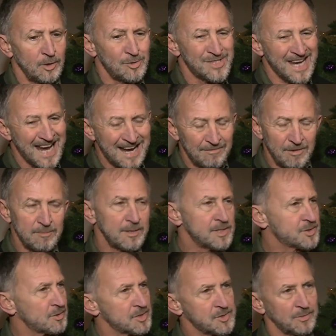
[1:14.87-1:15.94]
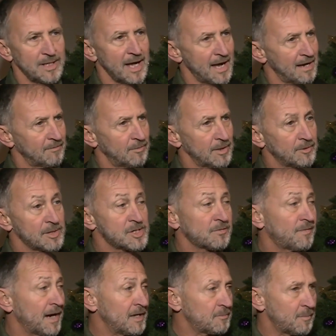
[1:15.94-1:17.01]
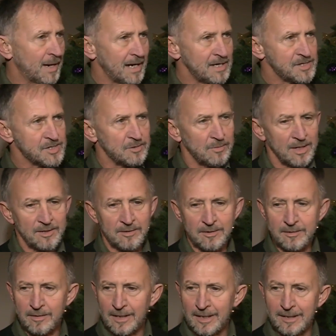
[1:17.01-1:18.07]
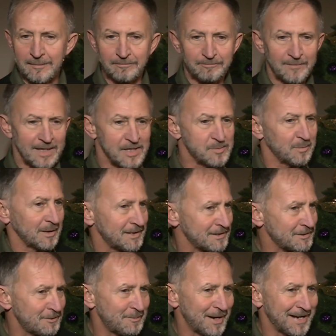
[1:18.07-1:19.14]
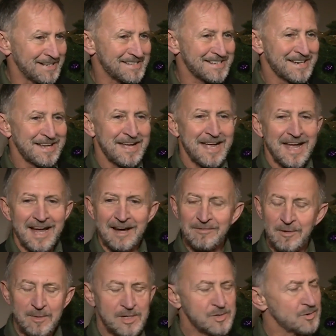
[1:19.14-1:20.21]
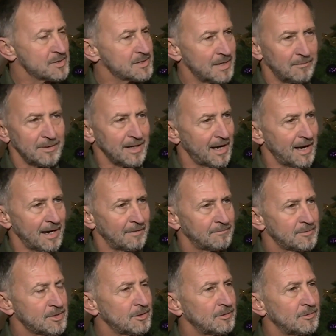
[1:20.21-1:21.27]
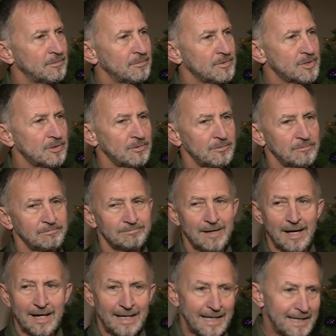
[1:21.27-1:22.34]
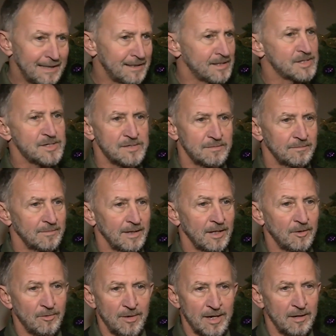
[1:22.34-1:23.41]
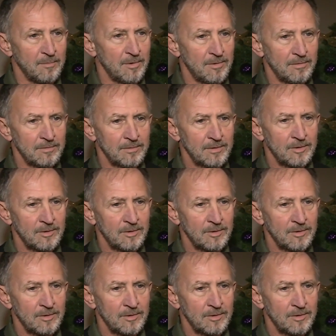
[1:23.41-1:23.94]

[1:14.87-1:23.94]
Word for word: use every resource we have, whether it's faith based, whether um, it's political based, every resource that we have to, to end this incredible